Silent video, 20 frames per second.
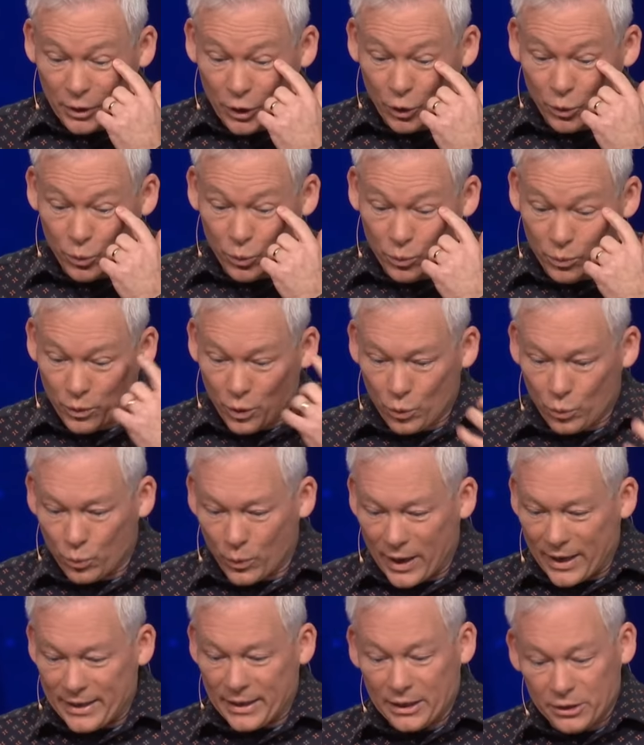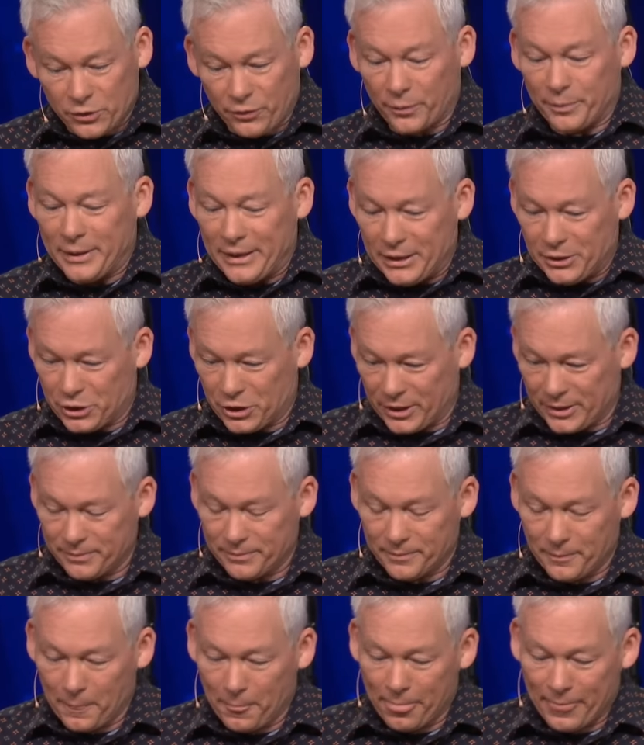he's from
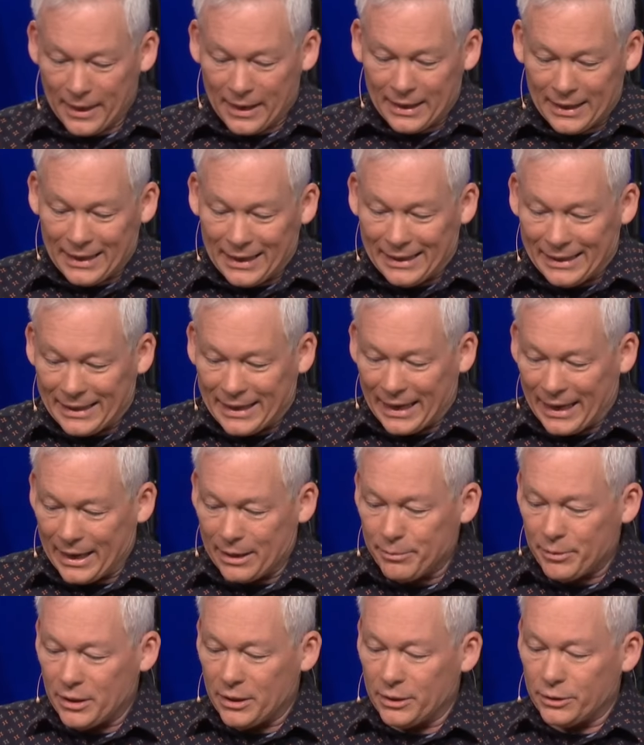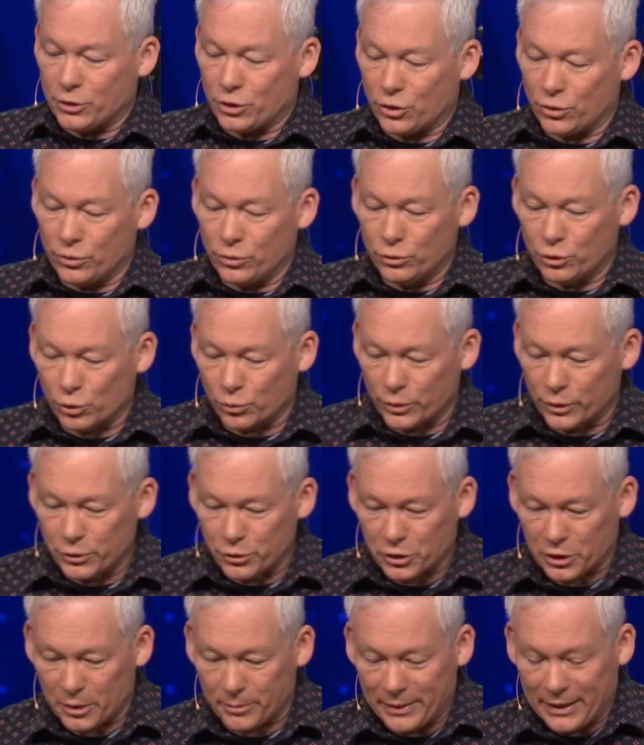Egypt, and he came into
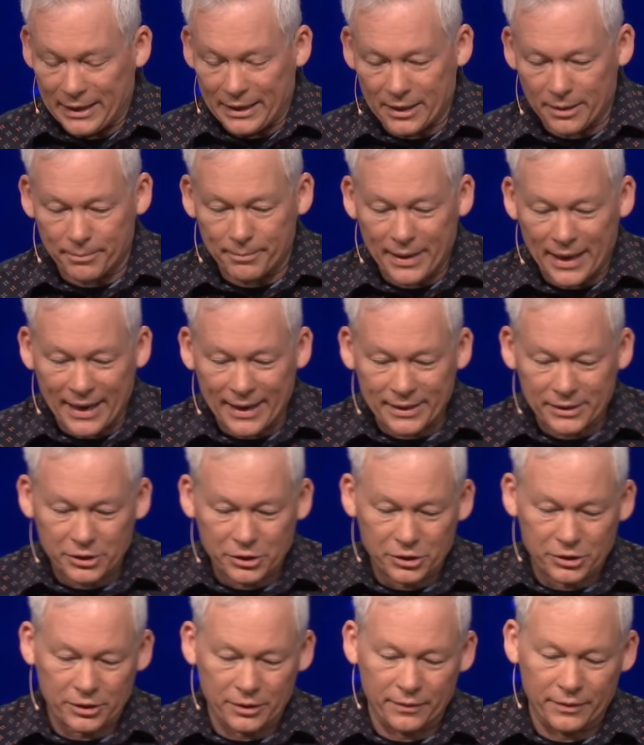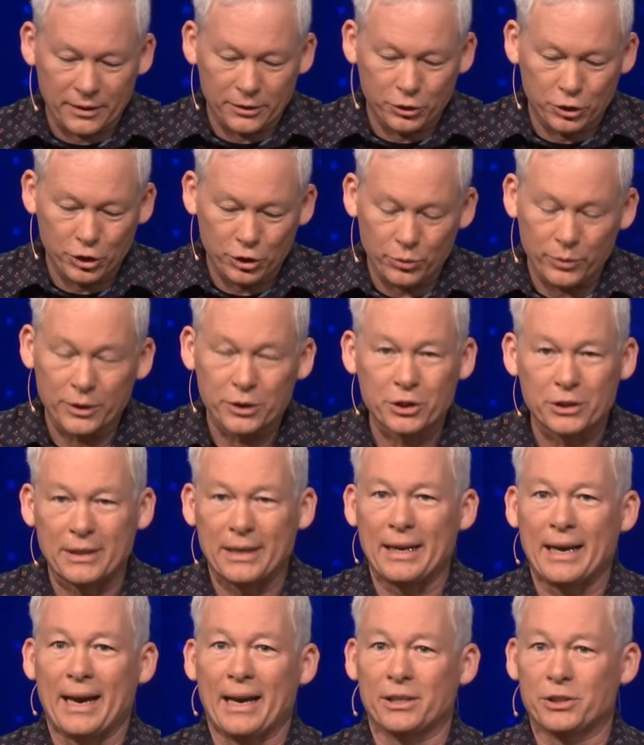Jerusalem and he amassed the Jewish
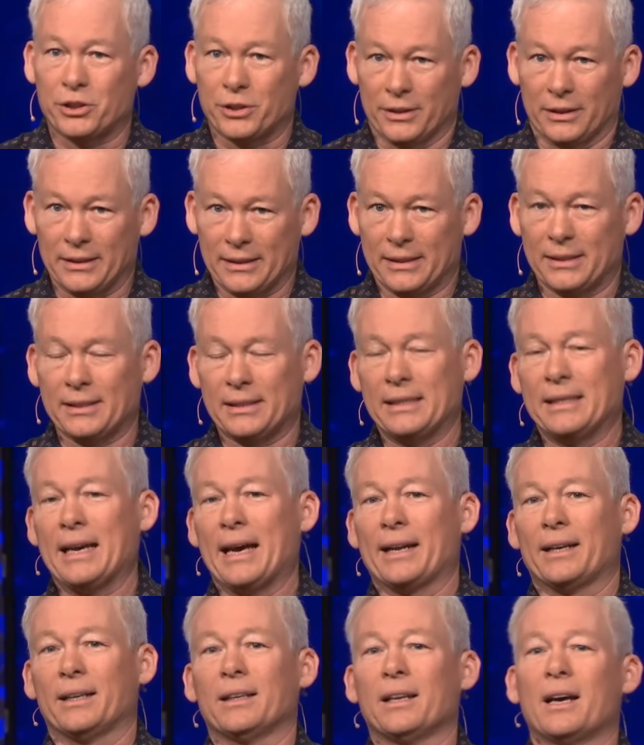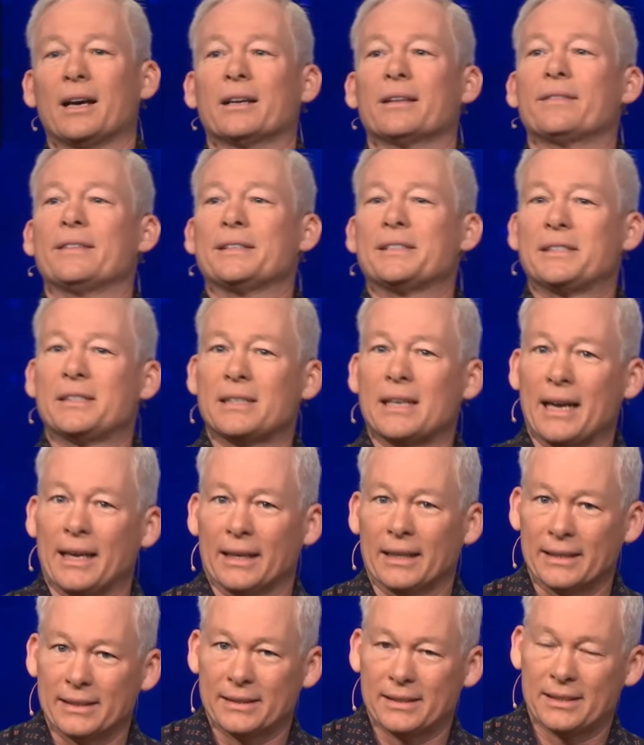nationalists. He got a lot of the
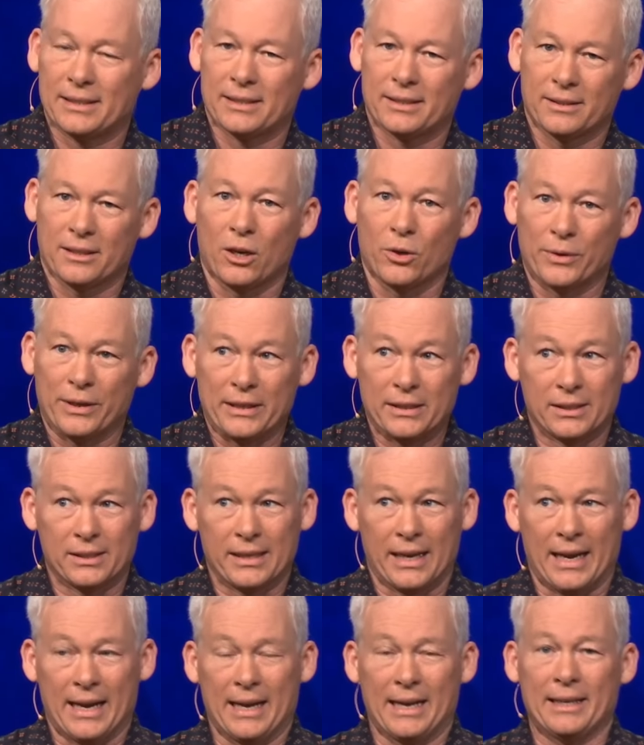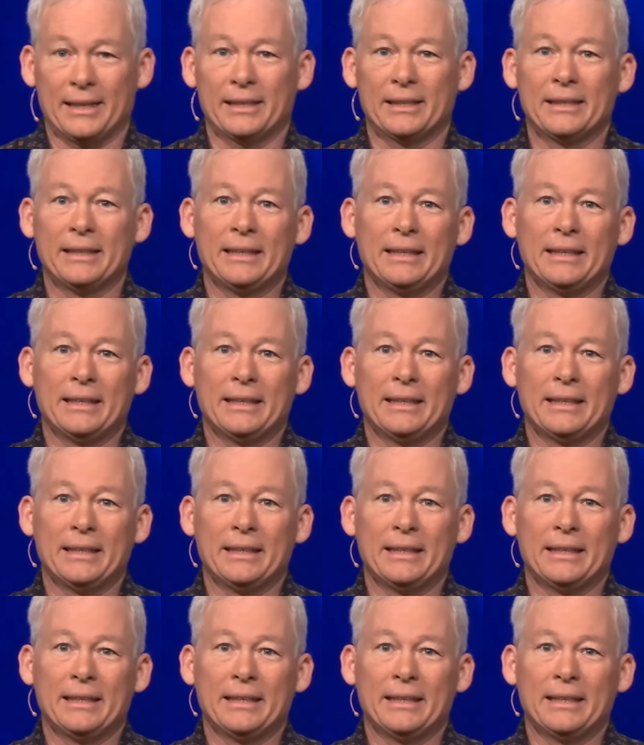zealots on his side.